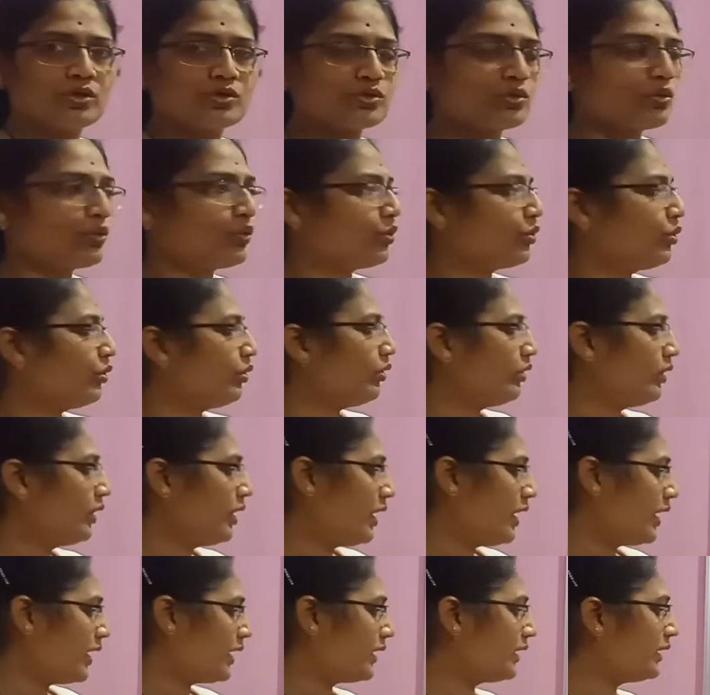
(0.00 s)
So
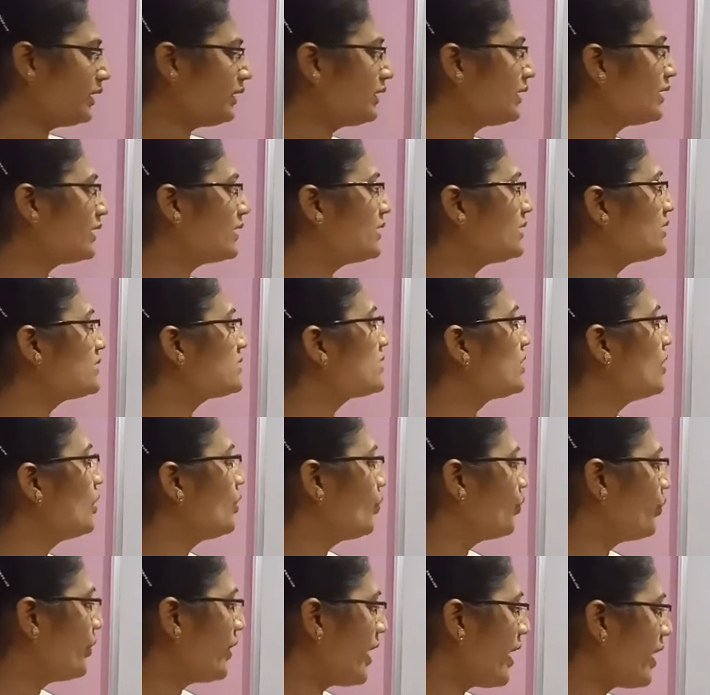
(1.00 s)
in this
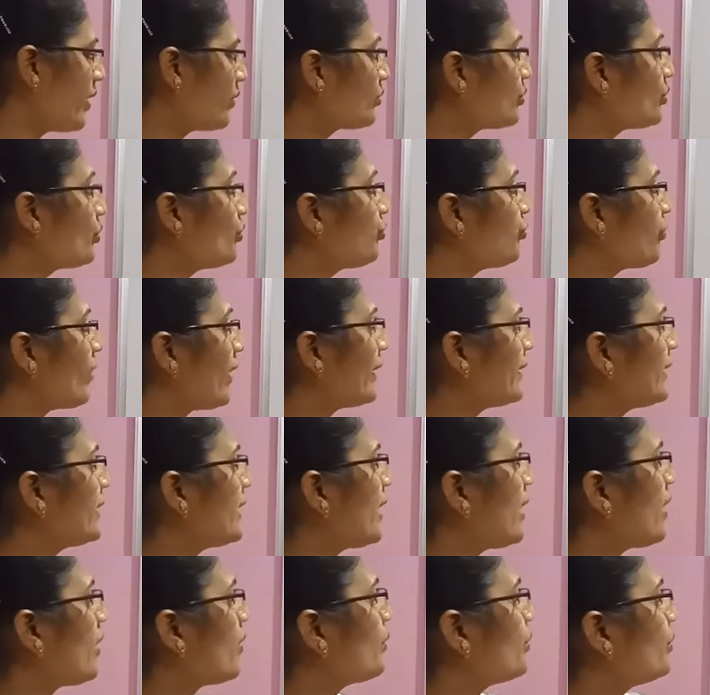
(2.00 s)
we have to
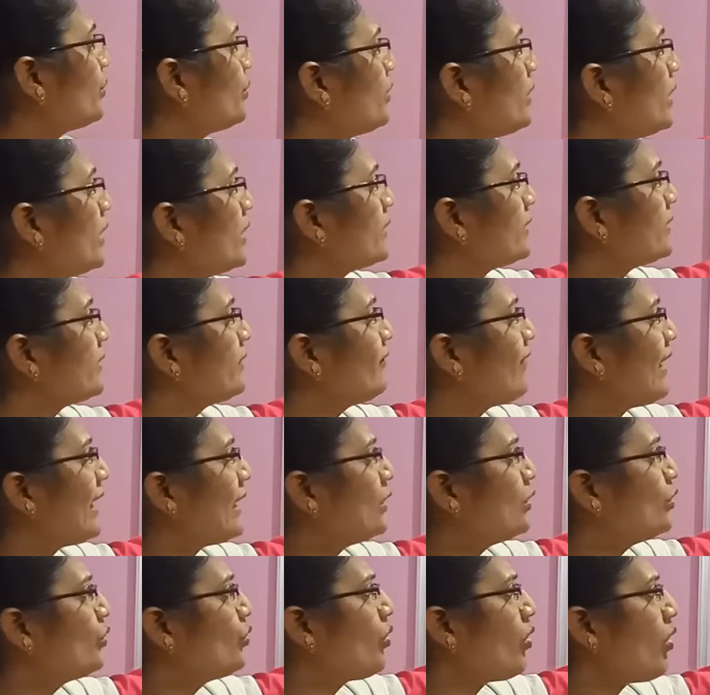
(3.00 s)
find out the
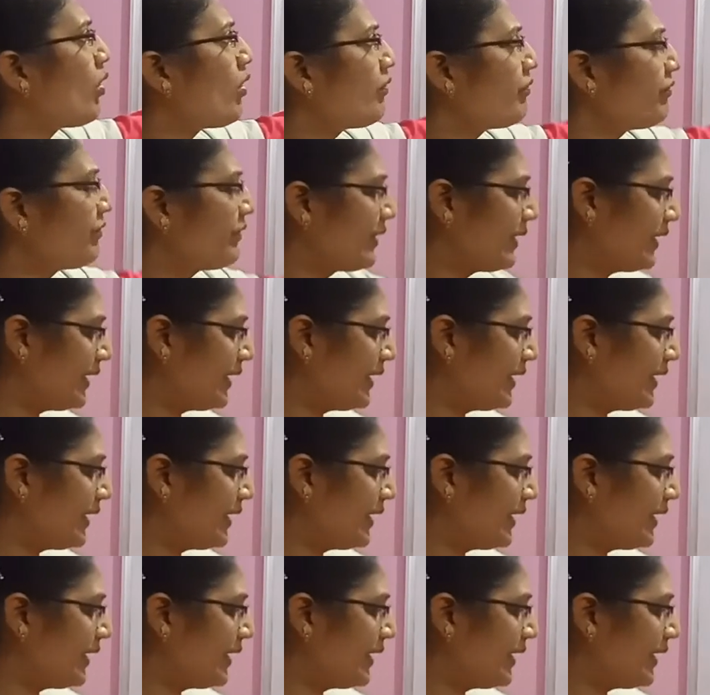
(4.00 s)
value of